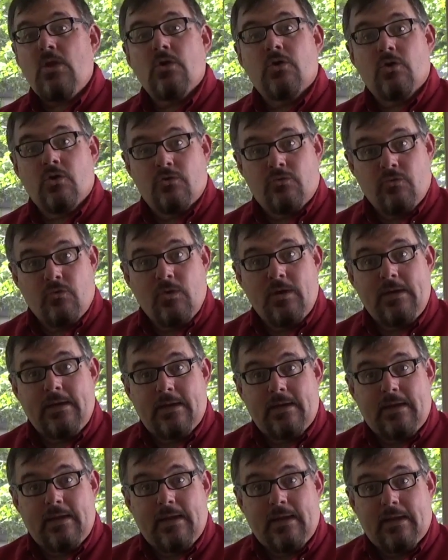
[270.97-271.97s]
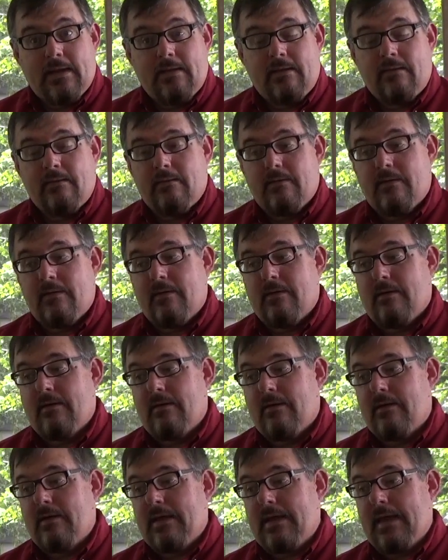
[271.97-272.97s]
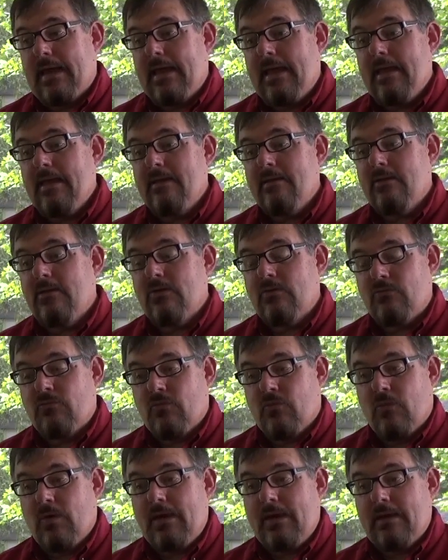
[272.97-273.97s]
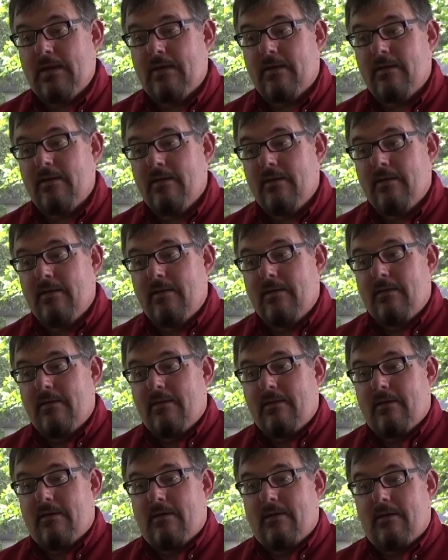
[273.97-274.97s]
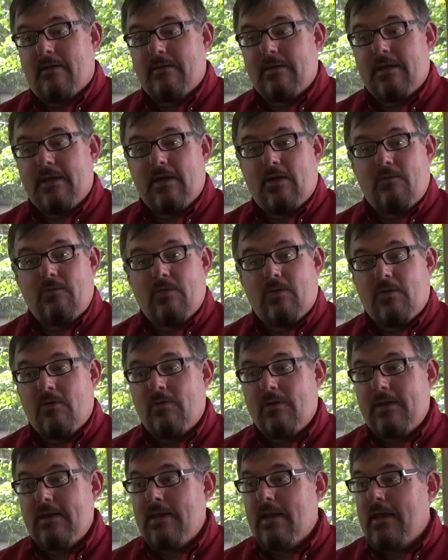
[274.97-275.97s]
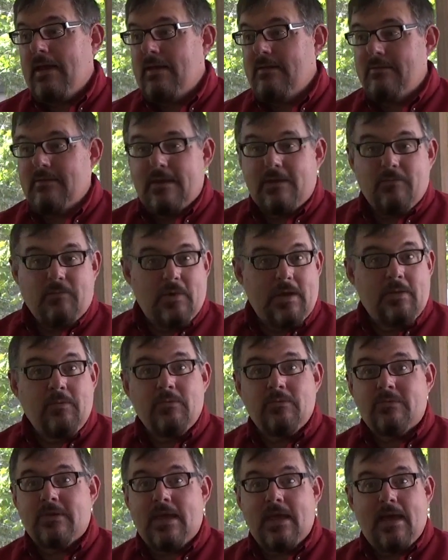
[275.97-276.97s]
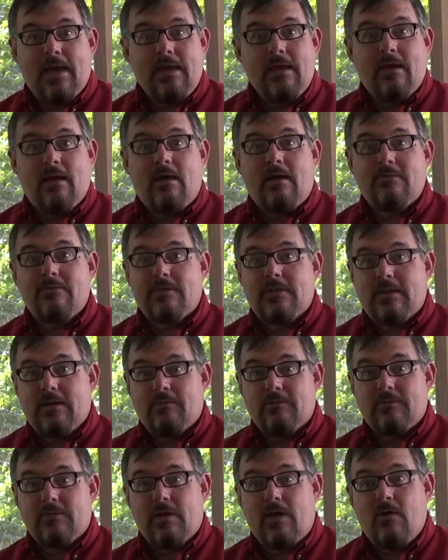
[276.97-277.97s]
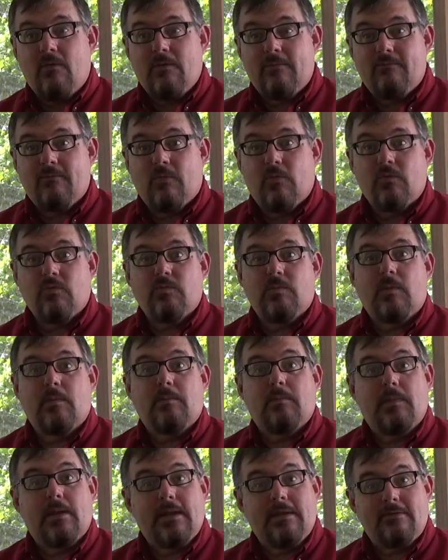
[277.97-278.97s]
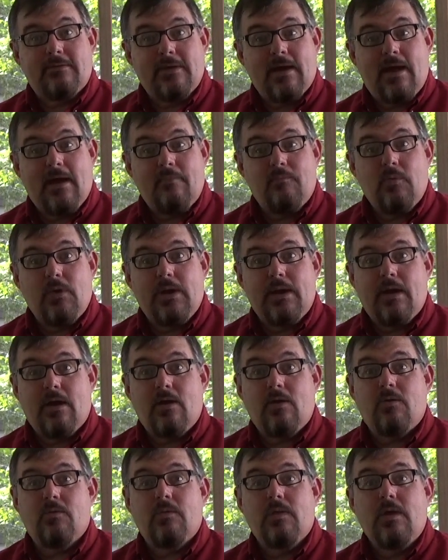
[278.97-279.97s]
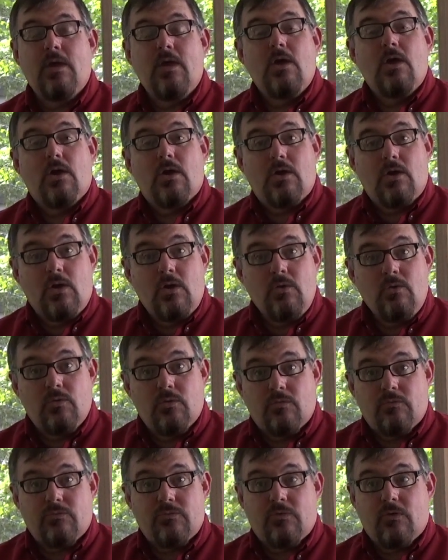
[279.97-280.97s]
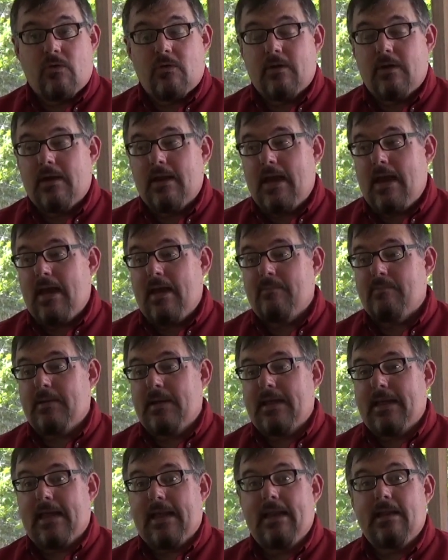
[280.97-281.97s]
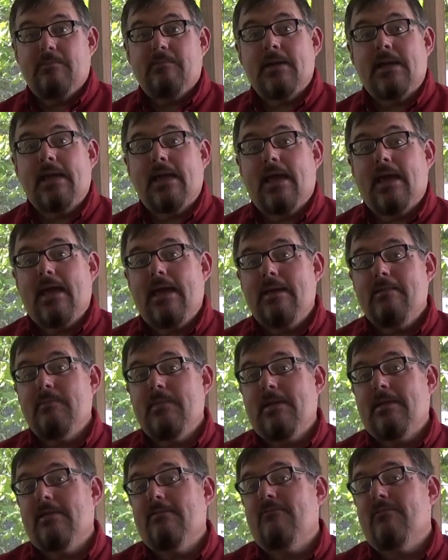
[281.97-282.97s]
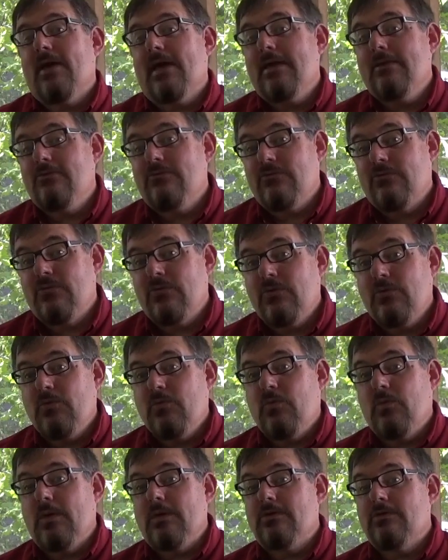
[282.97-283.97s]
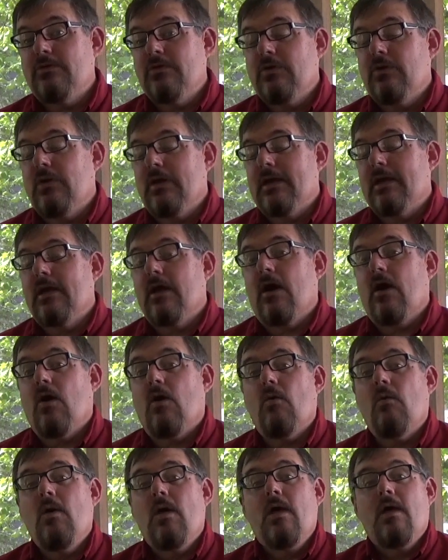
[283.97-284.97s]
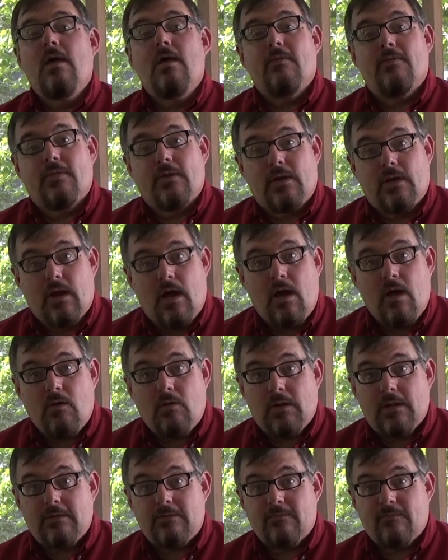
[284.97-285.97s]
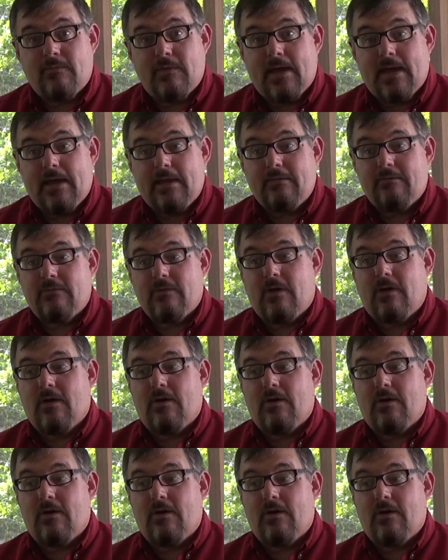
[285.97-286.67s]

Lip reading: Katrina did. In Katrina, the early days, it was chaos and there was law enforcement, but as time went on, looters started happening, and it became into phase two, which you can call the lawless phase,